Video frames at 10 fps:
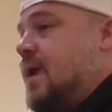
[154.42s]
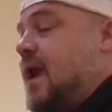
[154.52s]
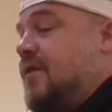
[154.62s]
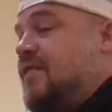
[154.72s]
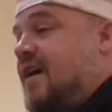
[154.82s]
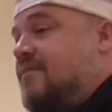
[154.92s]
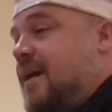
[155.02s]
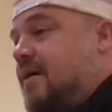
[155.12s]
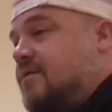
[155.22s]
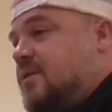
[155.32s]
85
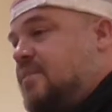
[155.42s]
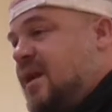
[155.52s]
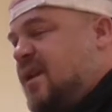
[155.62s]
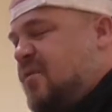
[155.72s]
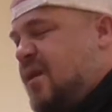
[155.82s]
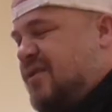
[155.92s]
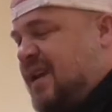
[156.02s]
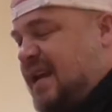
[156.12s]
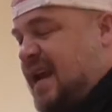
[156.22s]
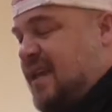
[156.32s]
pounds, depending on whether
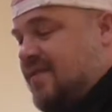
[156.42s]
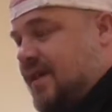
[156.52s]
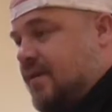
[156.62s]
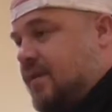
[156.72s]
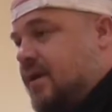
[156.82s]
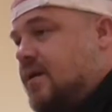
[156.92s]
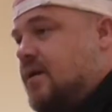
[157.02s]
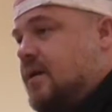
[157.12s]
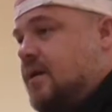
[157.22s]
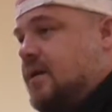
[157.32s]
he'd eaten that week.
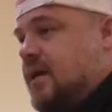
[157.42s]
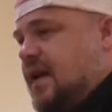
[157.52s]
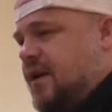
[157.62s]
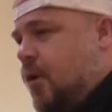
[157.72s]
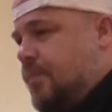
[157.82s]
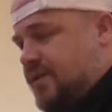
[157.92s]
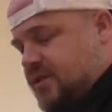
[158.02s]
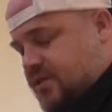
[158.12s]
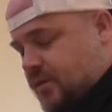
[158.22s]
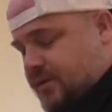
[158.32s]
He had open
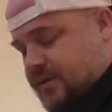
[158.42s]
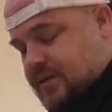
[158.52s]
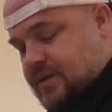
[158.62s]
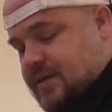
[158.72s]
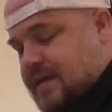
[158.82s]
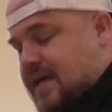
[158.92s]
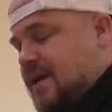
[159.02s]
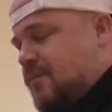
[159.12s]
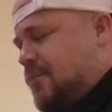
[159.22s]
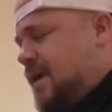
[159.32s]
sores.
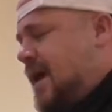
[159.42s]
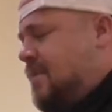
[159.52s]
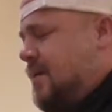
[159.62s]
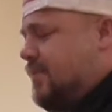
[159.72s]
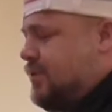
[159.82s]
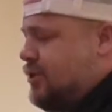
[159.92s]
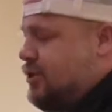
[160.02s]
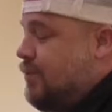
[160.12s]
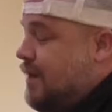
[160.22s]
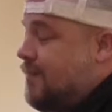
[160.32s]
He would pay people to
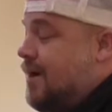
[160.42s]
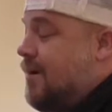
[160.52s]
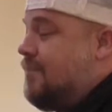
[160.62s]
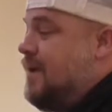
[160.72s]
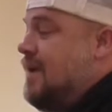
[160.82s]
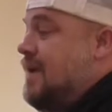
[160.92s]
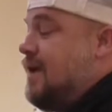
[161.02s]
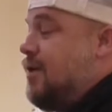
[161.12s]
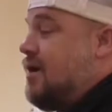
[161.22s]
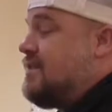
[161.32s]
shoot him up. He
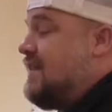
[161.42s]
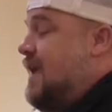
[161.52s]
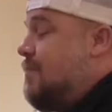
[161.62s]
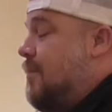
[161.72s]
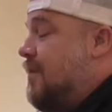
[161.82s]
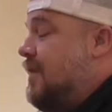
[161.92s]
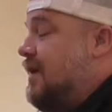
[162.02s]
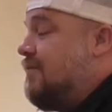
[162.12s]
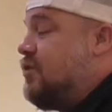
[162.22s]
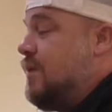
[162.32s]
had lost the
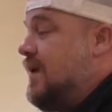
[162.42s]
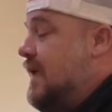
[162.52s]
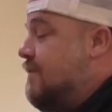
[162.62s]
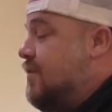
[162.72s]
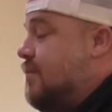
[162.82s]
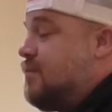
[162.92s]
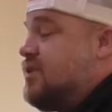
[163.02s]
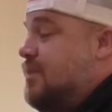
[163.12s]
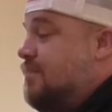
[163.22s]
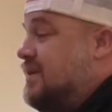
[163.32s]
capability of doing even the
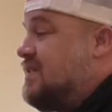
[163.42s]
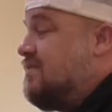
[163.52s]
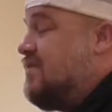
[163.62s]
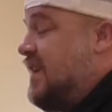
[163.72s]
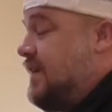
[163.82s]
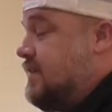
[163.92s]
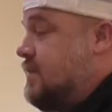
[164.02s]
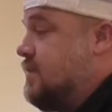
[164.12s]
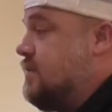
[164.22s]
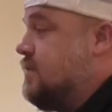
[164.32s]
most simplest of
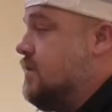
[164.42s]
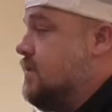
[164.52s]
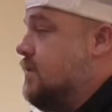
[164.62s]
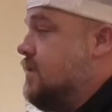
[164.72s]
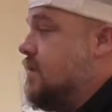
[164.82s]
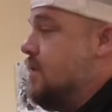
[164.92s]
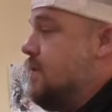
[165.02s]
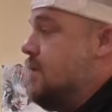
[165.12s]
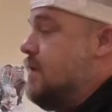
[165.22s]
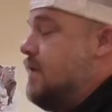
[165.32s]
things.
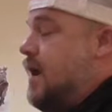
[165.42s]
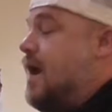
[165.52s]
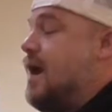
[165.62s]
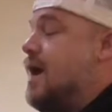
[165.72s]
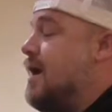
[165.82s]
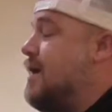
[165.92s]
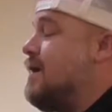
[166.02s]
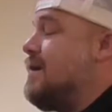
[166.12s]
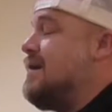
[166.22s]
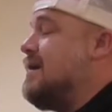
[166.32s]

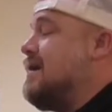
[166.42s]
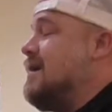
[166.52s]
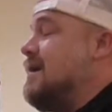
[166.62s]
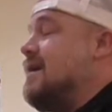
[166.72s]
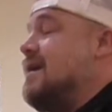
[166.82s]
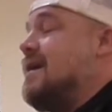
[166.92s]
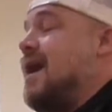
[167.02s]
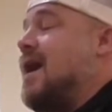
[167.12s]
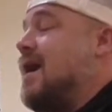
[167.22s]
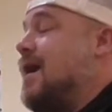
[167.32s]
Hare
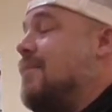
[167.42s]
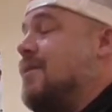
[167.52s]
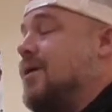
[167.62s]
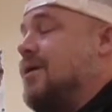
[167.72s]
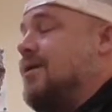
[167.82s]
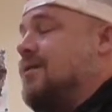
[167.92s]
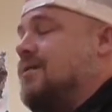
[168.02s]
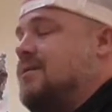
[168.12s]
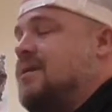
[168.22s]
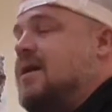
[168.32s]

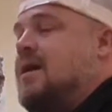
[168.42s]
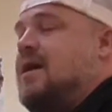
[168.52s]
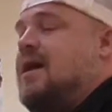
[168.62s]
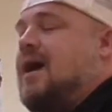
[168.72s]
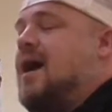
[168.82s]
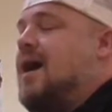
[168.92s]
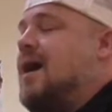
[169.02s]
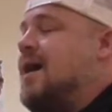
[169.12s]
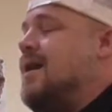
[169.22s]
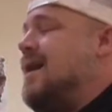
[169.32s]
Rama,
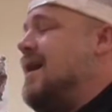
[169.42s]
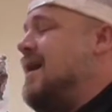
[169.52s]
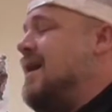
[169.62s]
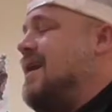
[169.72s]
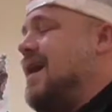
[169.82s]
Hare